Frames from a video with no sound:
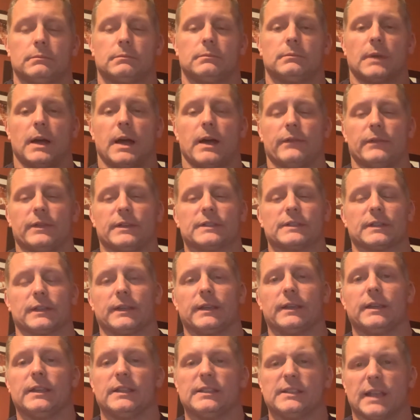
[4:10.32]

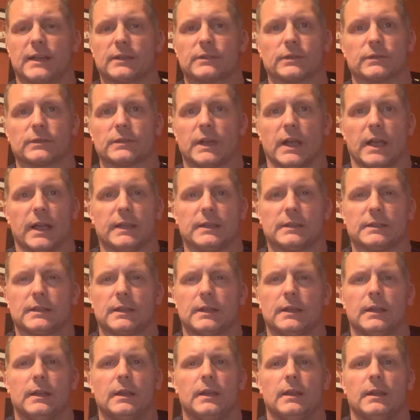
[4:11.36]
obviously, is exercise.
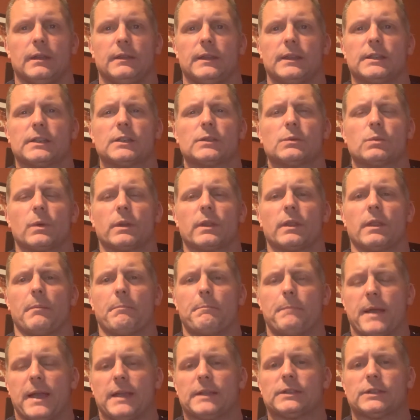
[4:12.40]
This is one of the
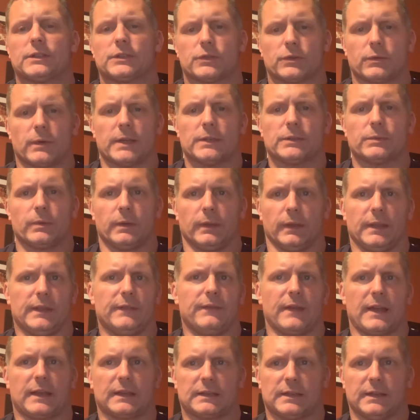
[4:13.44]
best stress relief
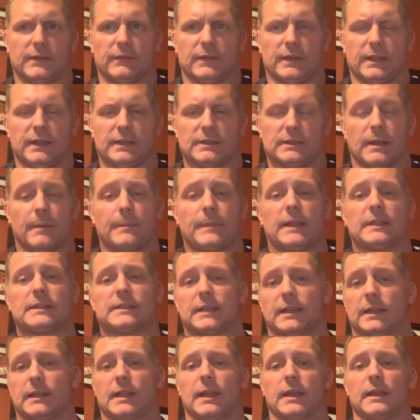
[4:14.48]
activities. I'm not
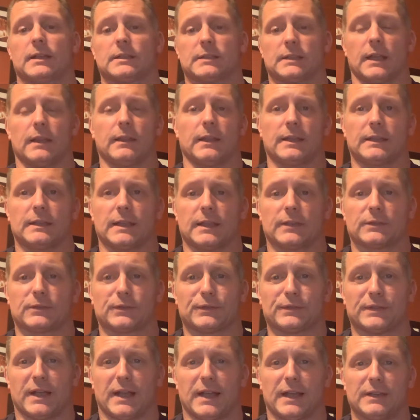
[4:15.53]
saying that because I like to
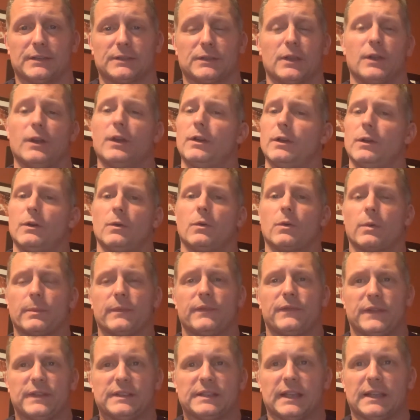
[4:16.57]
exercise or I'm a
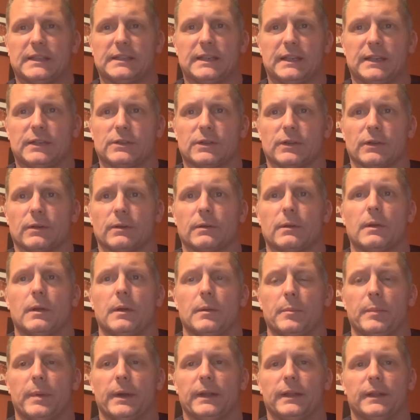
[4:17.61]
phys ed teacher,
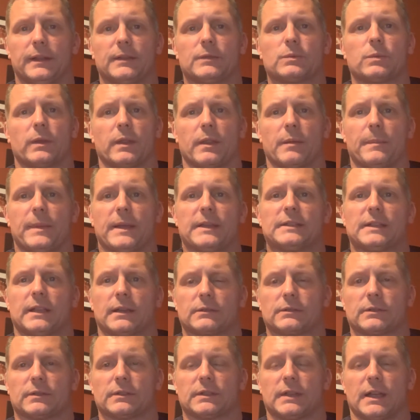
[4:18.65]
but it is one of the best
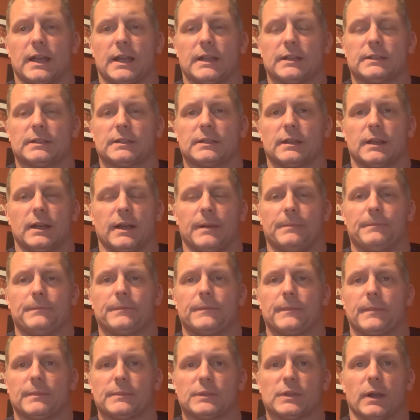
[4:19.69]
one
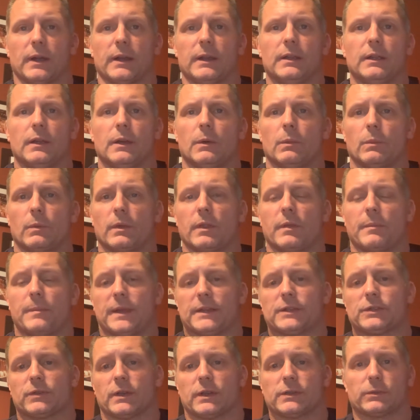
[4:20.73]
of the
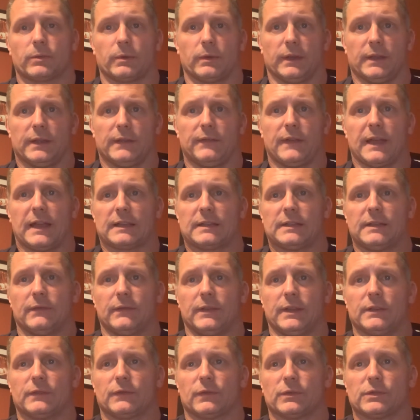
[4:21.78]
best stress relief
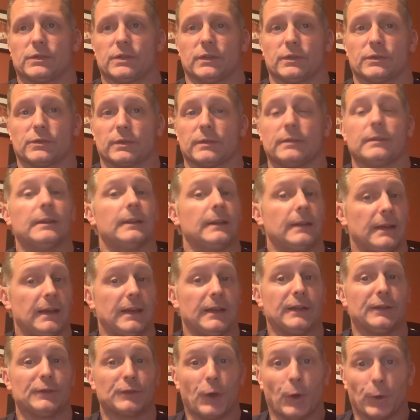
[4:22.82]
activities for children and
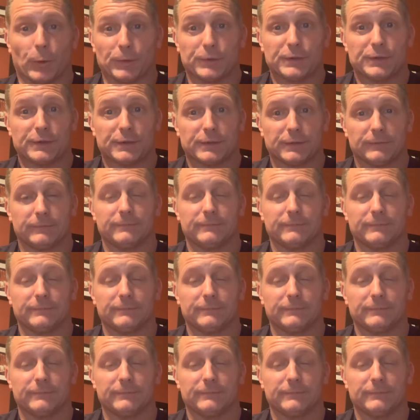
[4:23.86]
adults.